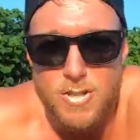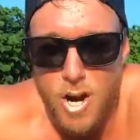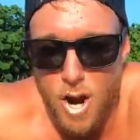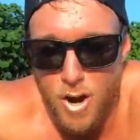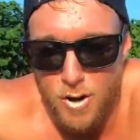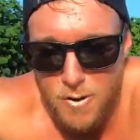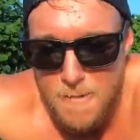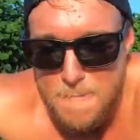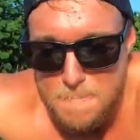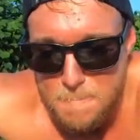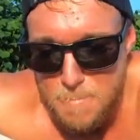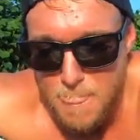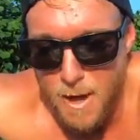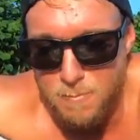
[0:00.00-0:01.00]
joke,
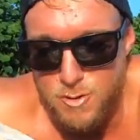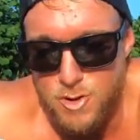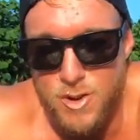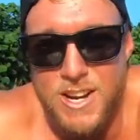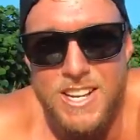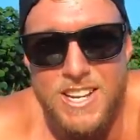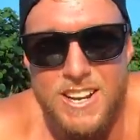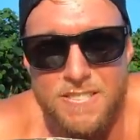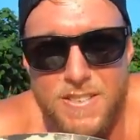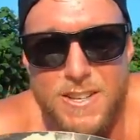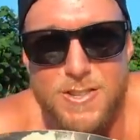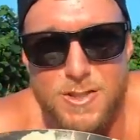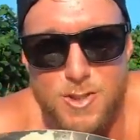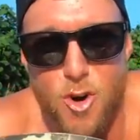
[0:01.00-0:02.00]
I'm drinking
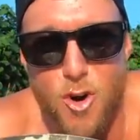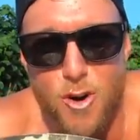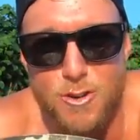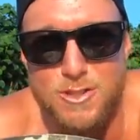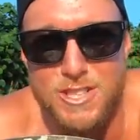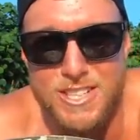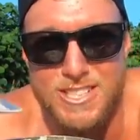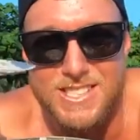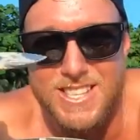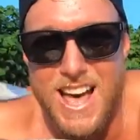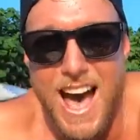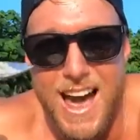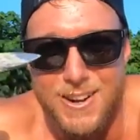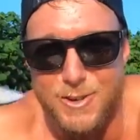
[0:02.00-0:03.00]
this sauce. It is
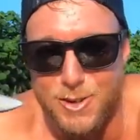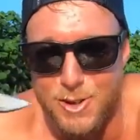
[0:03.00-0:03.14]
that